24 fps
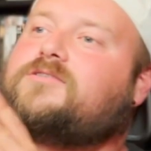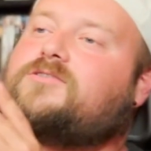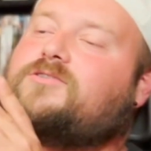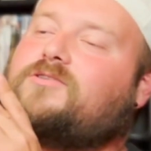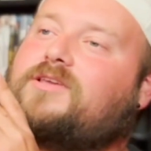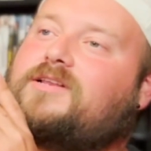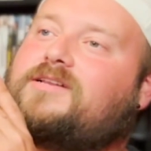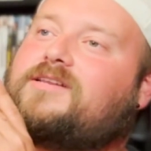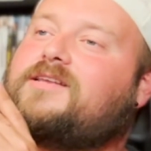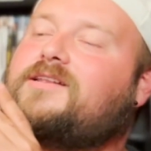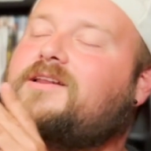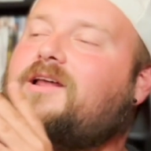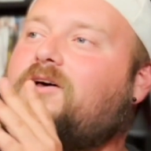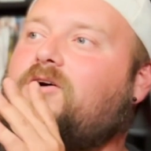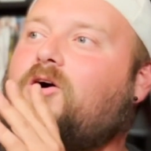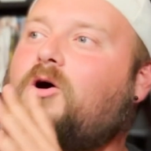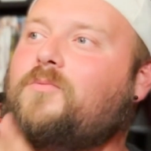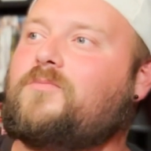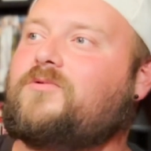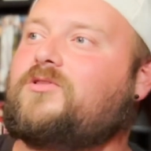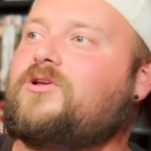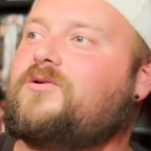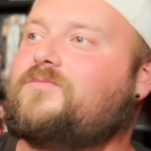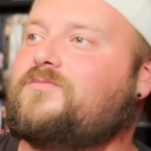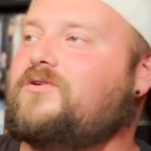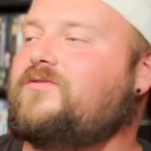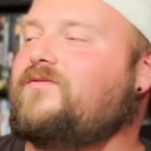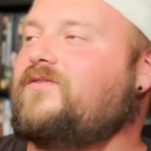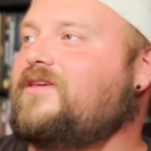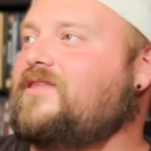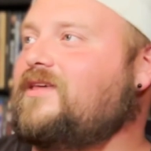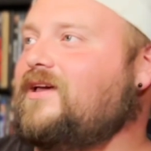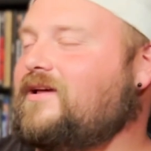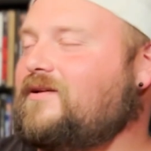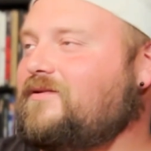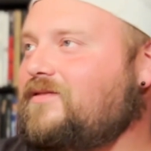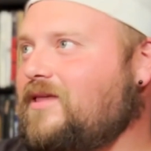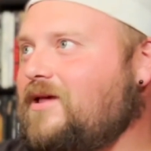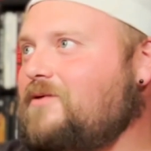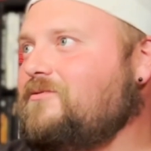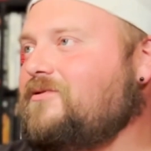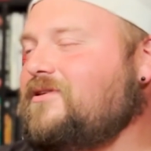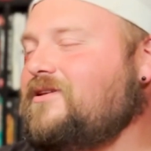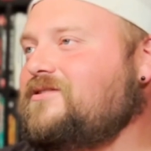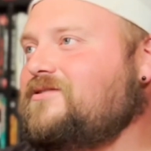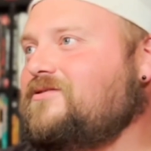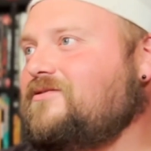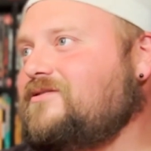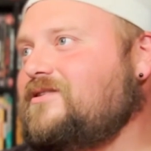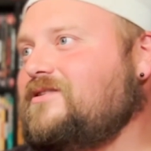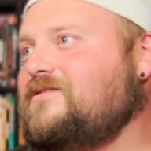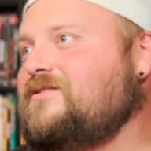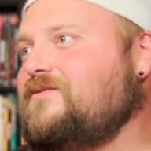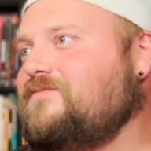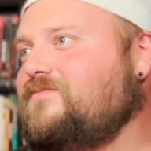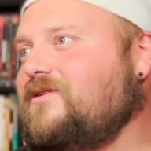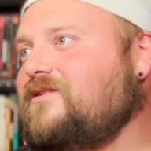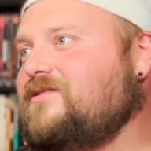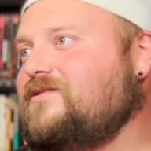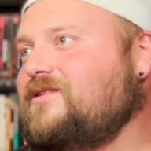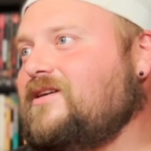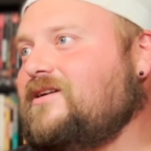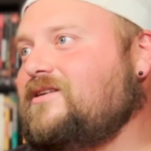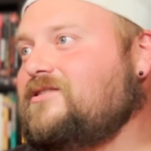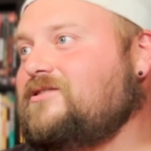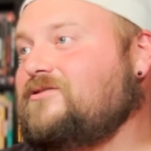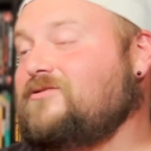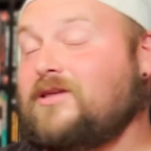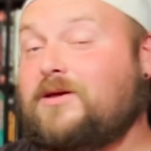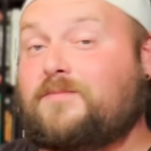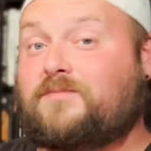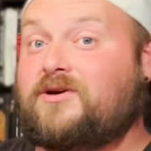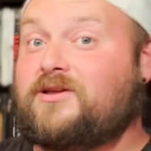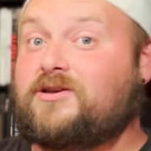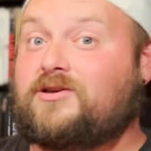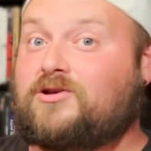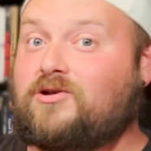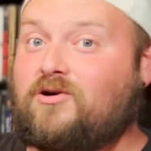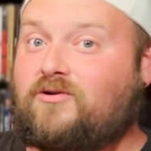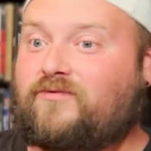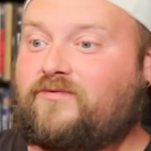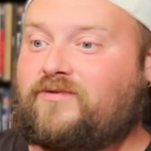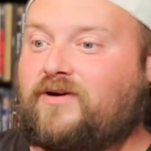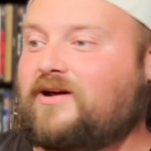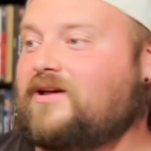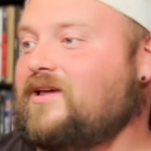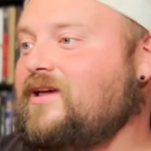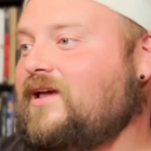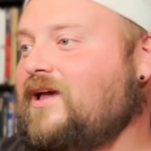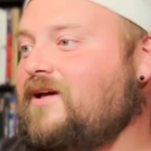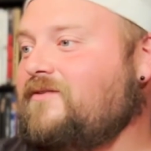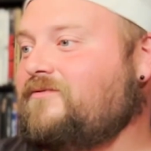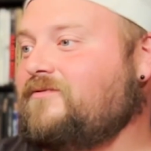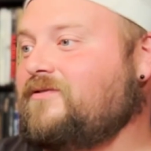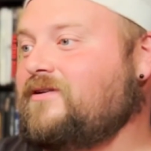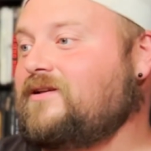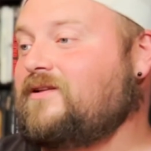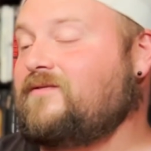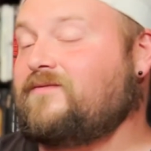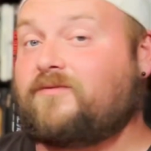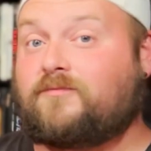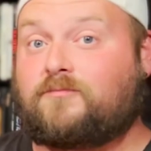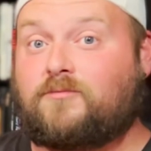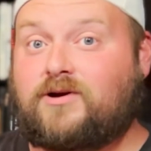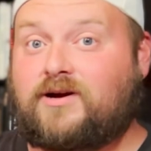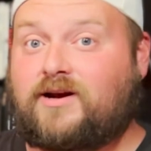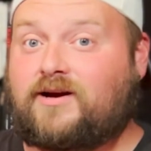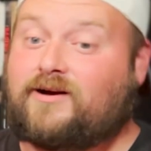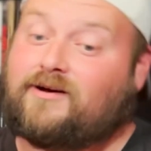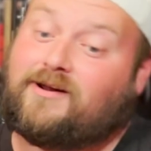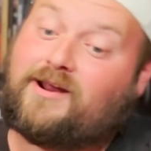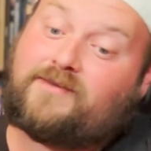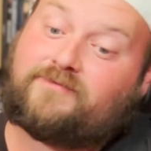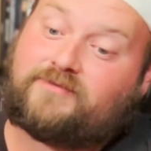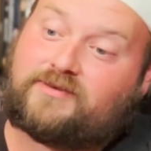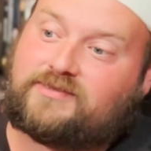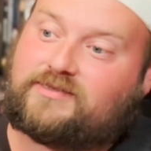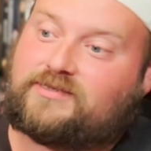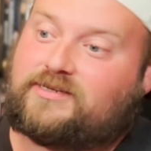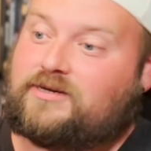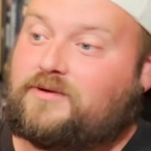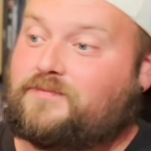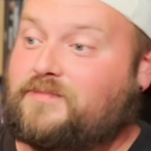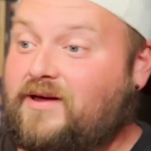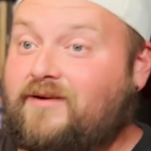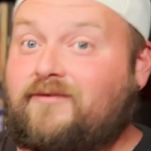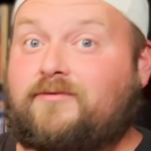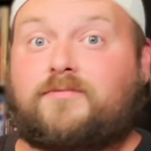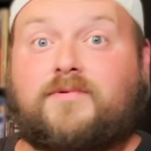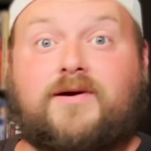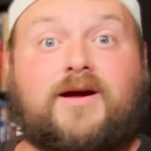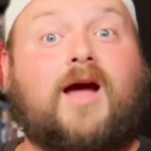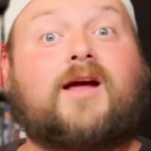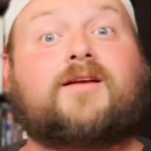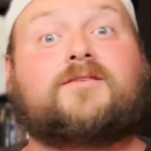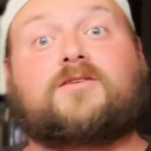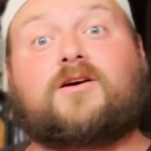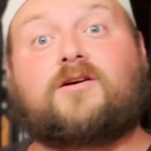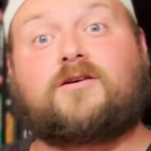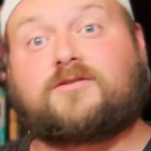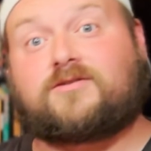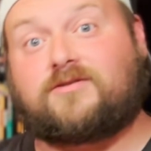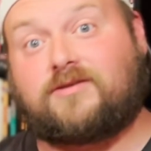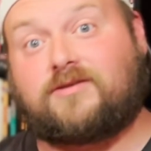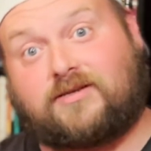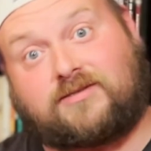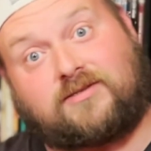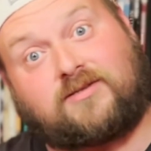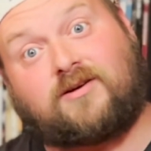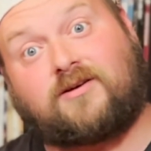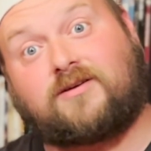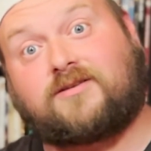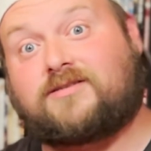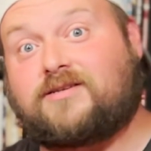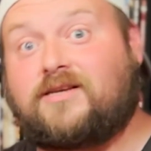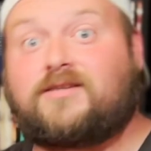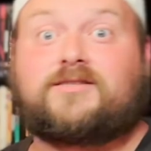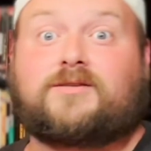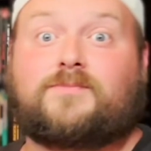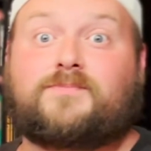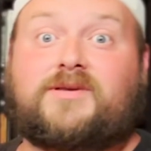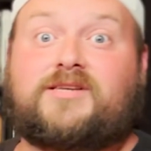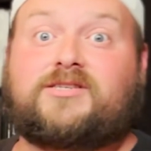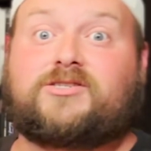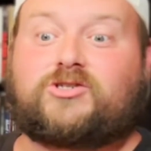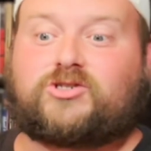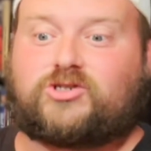So they did a Home Alone movie that they released on Disney Plus last year. They put no fucking effort in. From what I hear, I haven't seen it, but everybody I talked to that saw it says it's a piece of